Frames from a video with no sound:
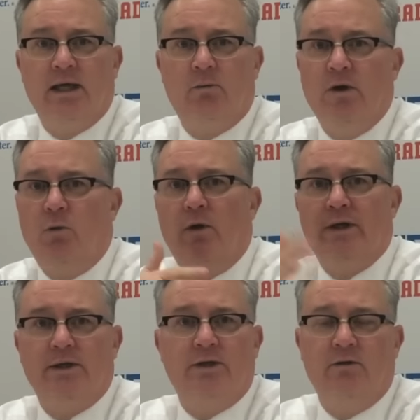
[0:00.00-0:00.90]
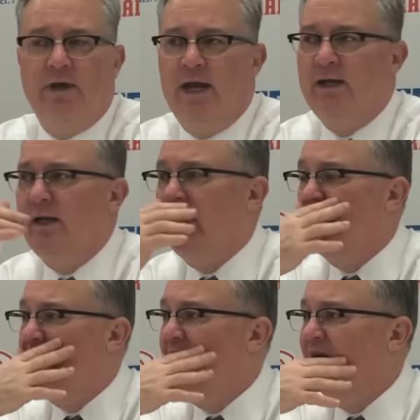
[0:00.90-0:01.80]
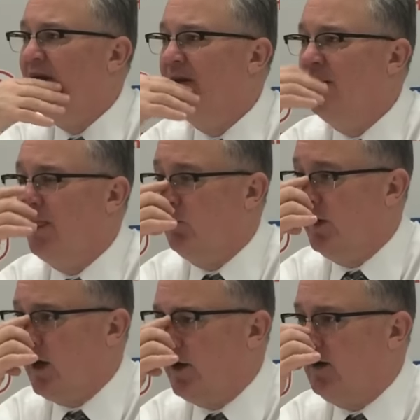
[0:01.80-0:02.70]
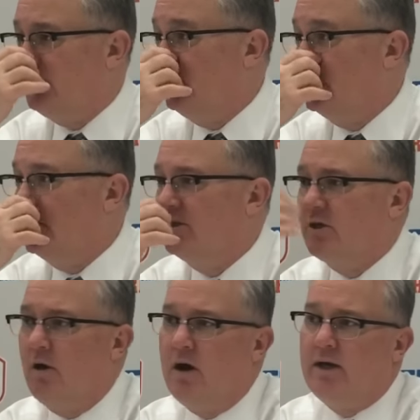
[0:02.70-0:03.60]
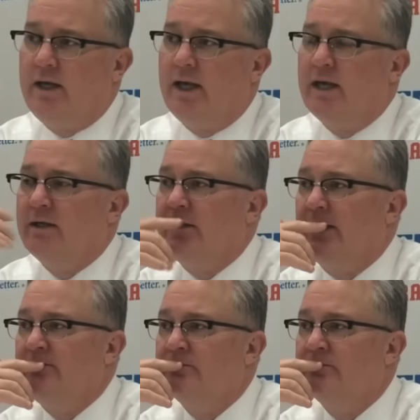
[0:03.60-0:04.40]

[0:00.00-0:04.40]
And we wanted to do that. And we got off to a good start, and